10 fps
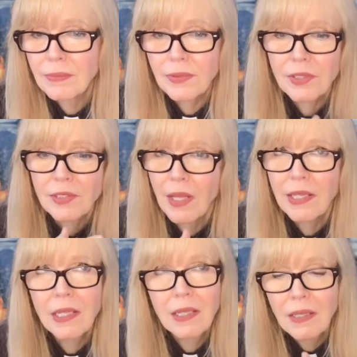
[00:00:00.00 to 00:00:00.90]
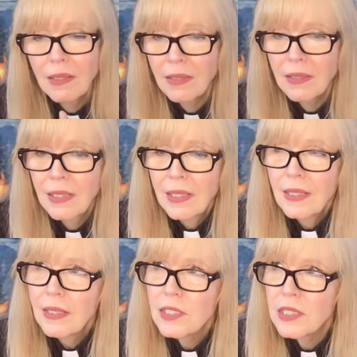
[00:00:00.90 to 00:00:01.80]
study and
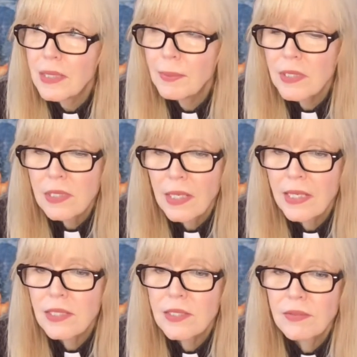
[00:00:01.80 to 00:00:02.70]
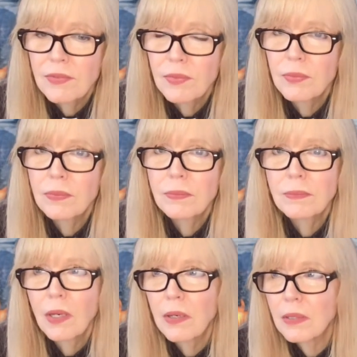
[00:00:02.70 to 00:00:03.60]
sleepless nights of
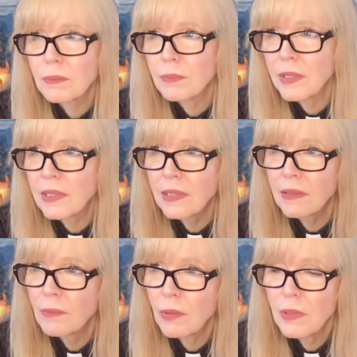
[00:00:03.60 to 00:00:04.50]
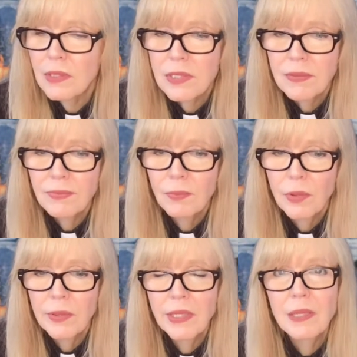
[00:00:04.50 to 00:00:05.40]
heartbreaking moments,
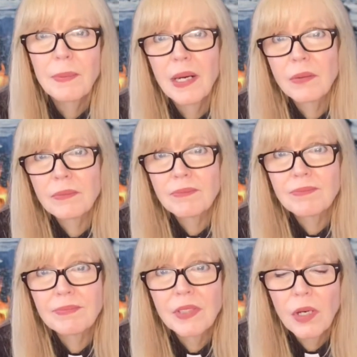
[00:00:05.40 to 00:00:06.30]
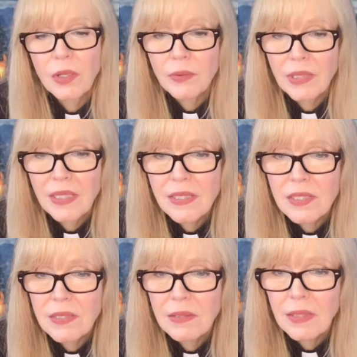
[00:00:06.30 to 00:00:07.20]
worrying about
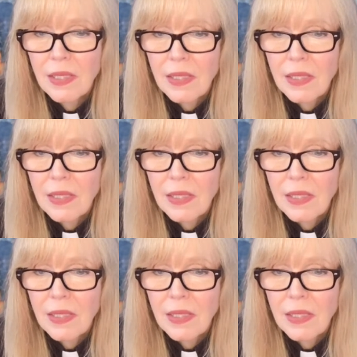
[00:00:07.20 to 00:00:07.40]
congregants, and